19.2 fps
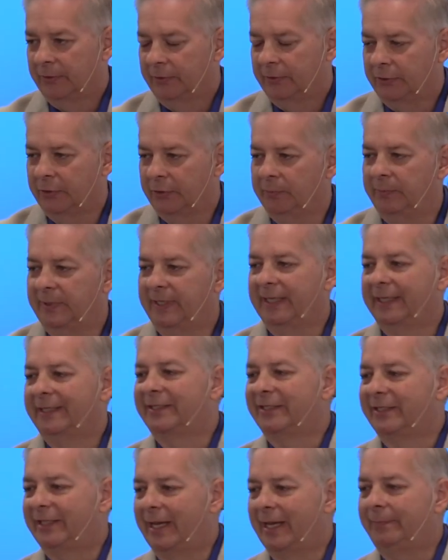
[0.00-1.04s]
to be
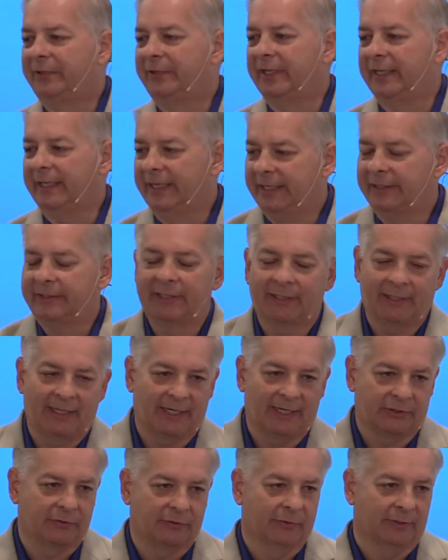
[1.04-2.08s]
accepted
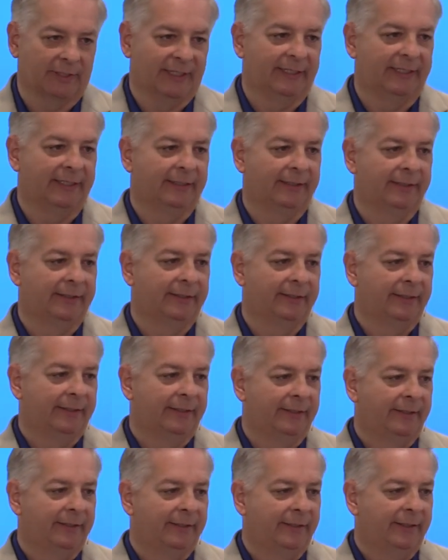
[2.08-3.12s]
intellectually
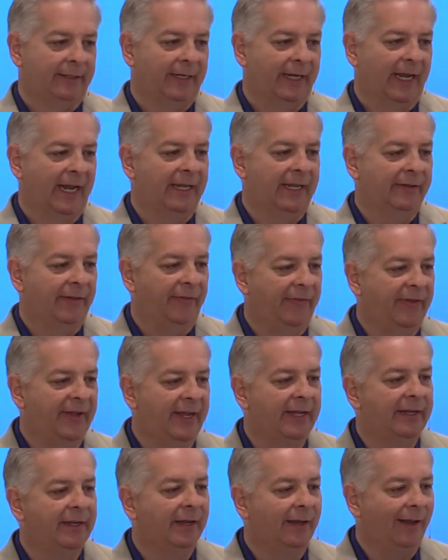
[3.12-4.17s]
and
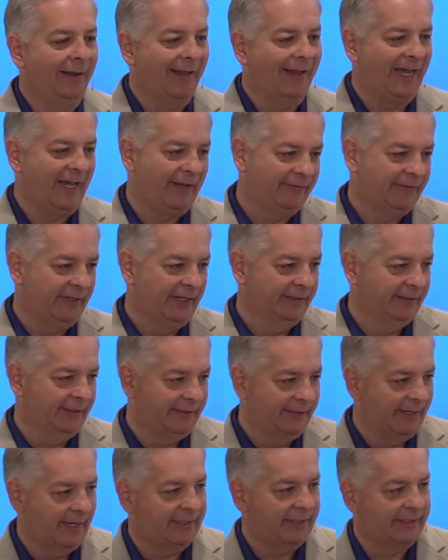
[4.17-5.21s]
then left in the
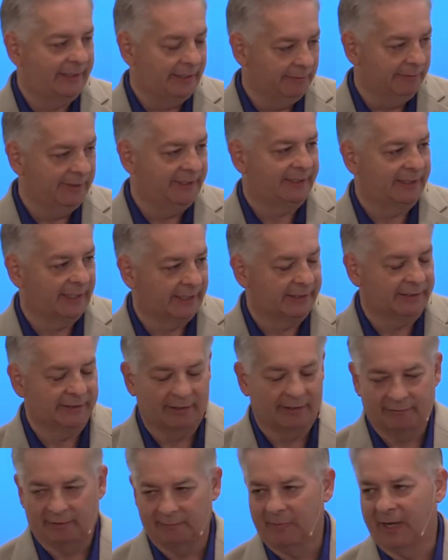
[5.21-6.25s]
dusty recesses
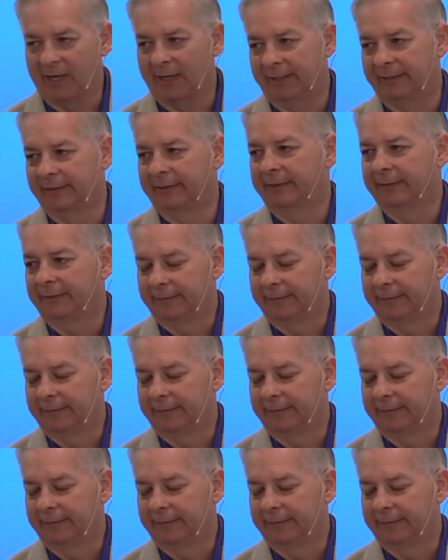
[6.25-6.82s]
of our mind.